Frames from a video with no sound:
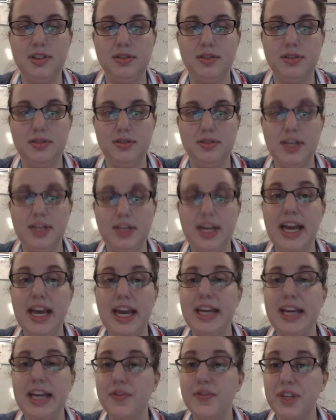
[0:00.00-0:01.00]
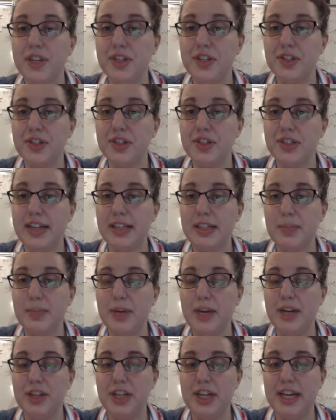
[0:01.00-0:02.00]
Yay, you finished your scientist
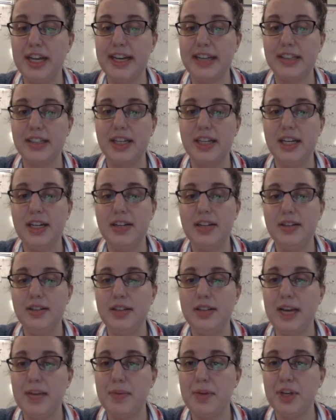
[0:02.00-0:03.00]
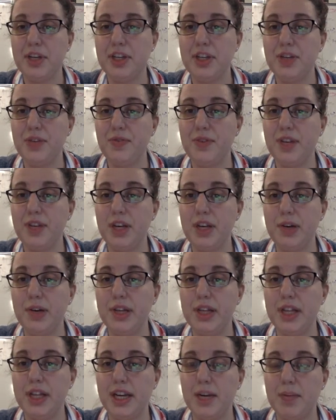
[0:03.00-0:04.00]
project! I put a cute video in
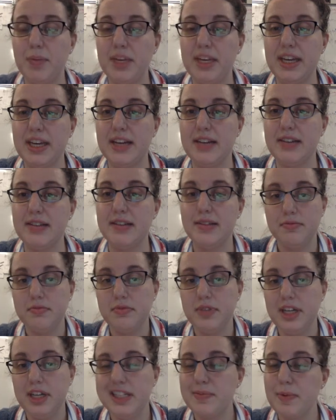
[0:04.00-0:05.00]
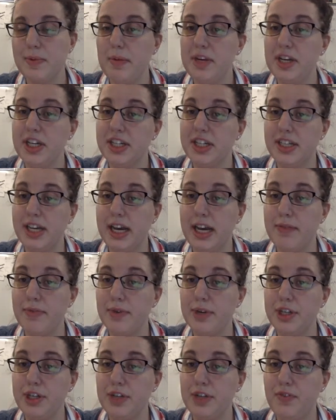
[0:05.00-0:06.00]
there because it's probably a good time for a
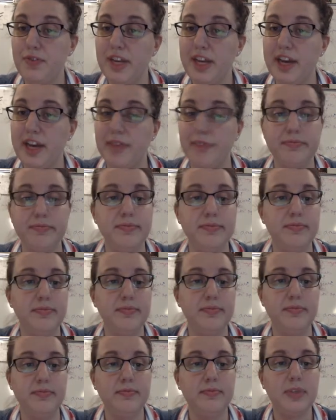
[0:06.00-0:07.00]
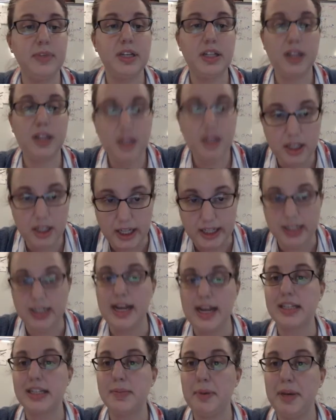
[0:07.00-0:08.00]
cute video. Click
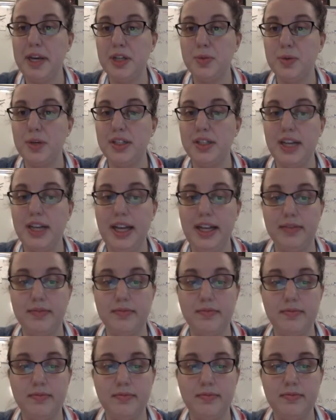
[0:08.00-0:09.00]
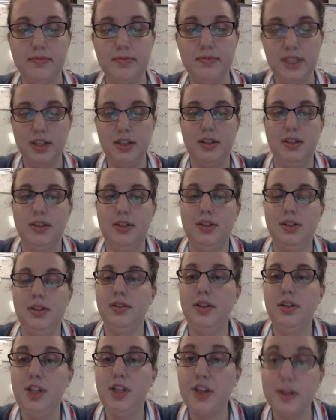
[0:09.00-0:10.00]
next page when done.
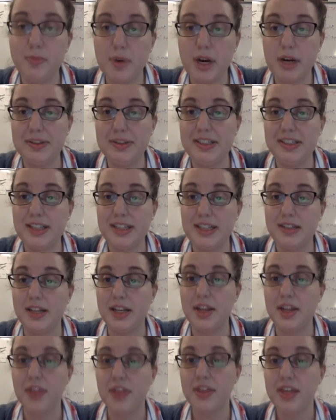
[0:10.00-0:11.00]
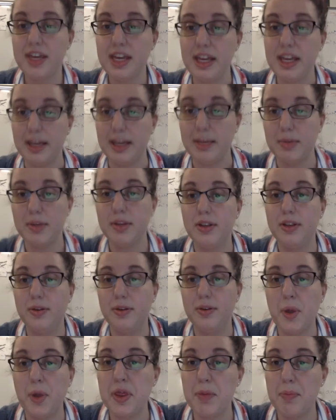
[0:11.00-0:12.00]
You can probably sense a theme
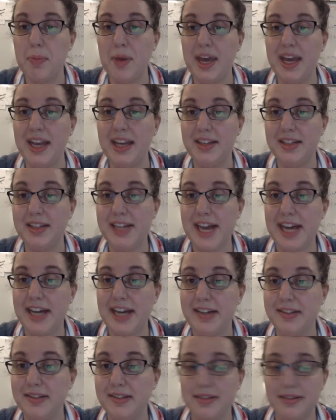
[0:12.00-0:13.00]
with the pink text.